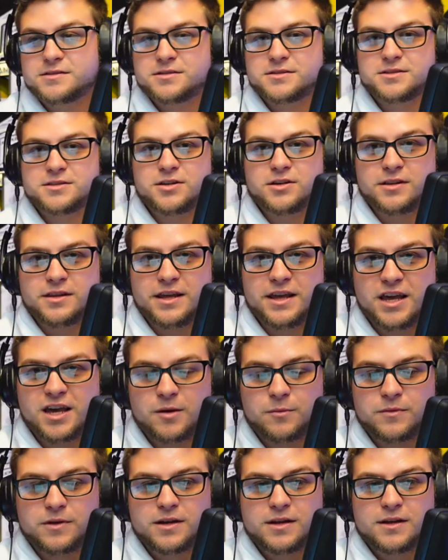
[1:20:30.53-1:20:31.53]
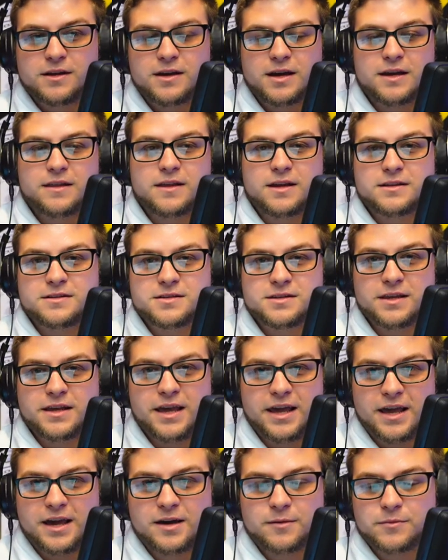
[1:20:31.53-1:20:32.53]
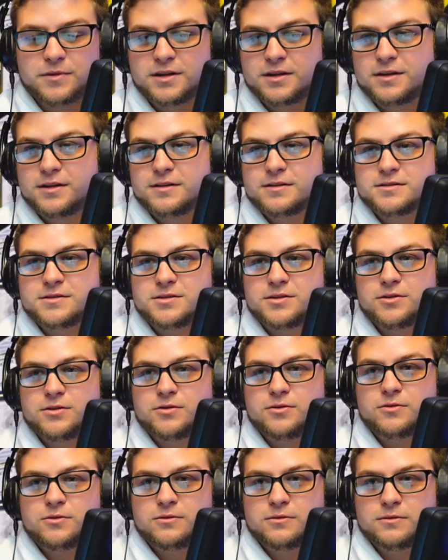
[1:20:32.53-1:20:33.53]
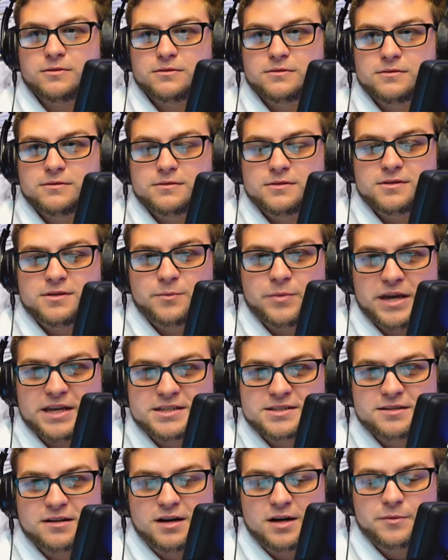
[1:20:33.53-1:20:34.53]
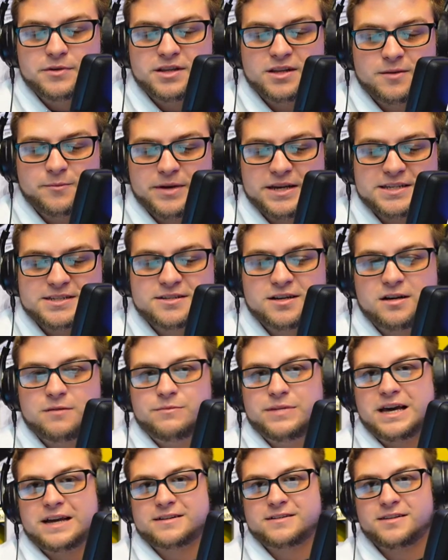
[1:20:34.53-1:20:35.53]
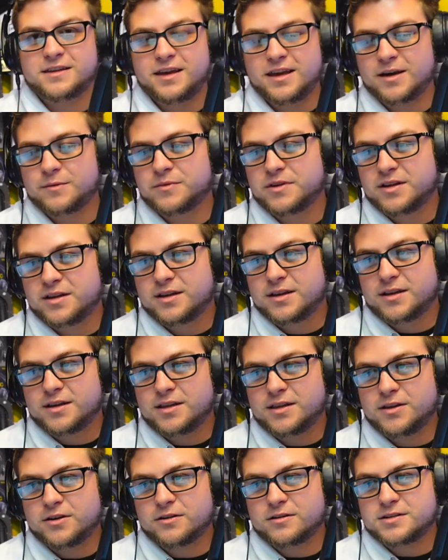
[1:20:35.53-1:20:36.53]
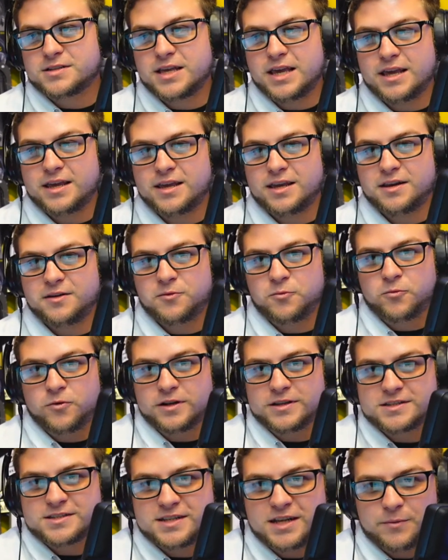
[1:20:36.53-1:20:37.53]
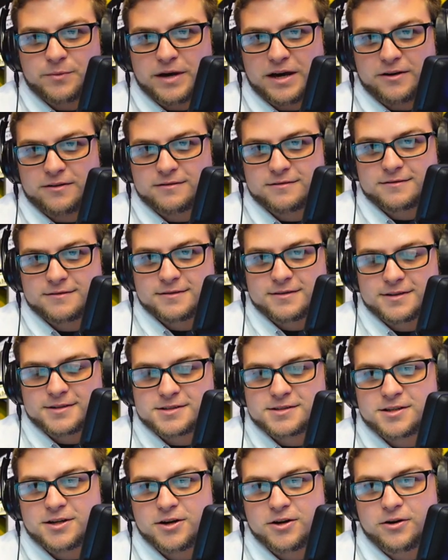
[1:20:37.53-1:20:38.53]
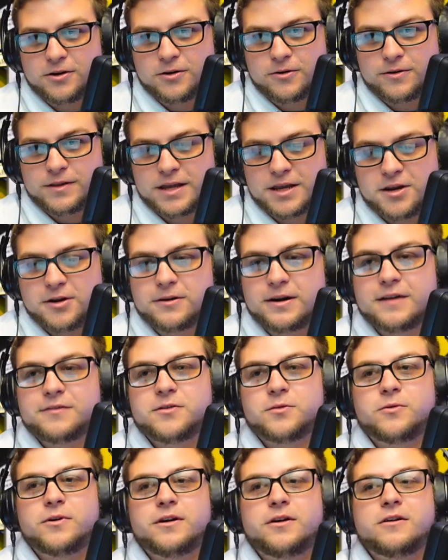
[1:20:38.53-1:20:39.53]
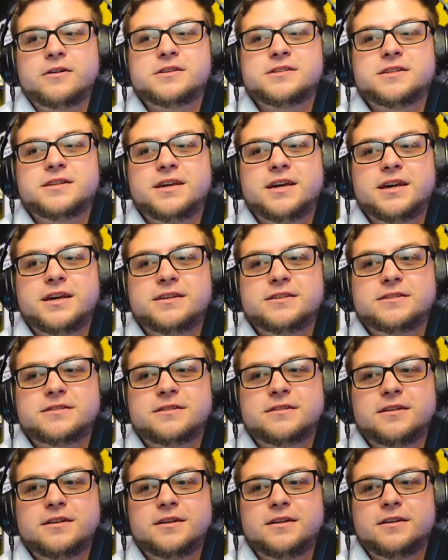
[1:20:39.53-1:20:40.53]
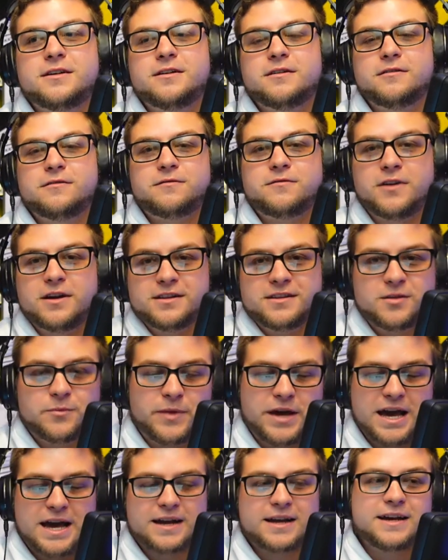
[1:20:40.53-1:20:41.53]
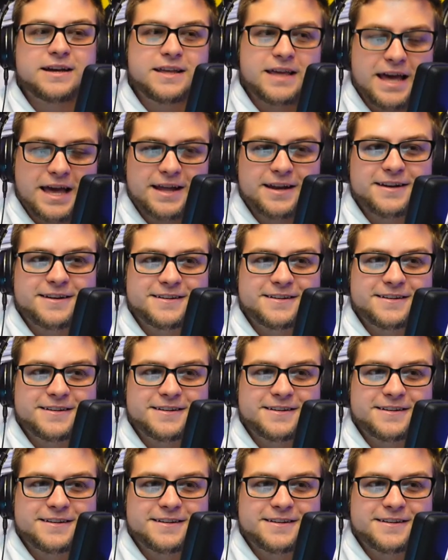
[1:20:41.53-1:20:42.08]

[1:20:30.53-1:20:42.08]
to the amp, and then to the amp to the bass knob, and then the bass knob back to the amp. You're taking one step out so that you don't have to run RCAs front to back again